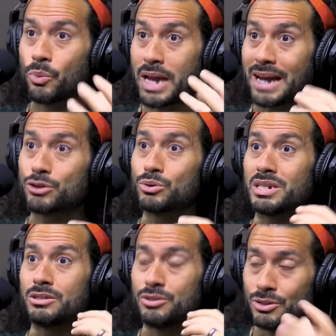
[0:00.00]
We
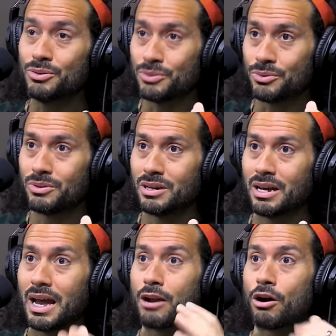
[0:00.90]
actually do
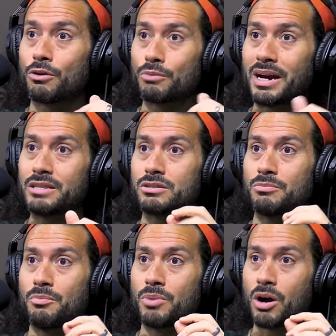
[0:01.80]
and our rights
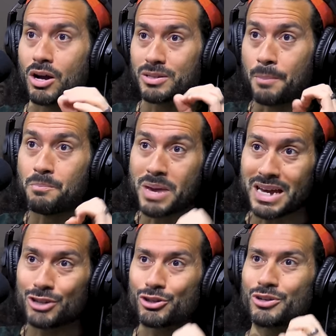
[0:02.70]
cause a
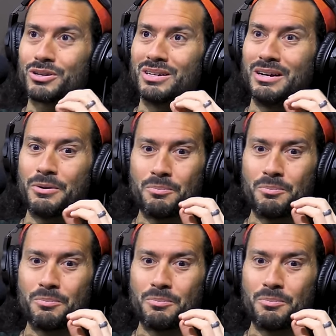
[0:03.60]
major,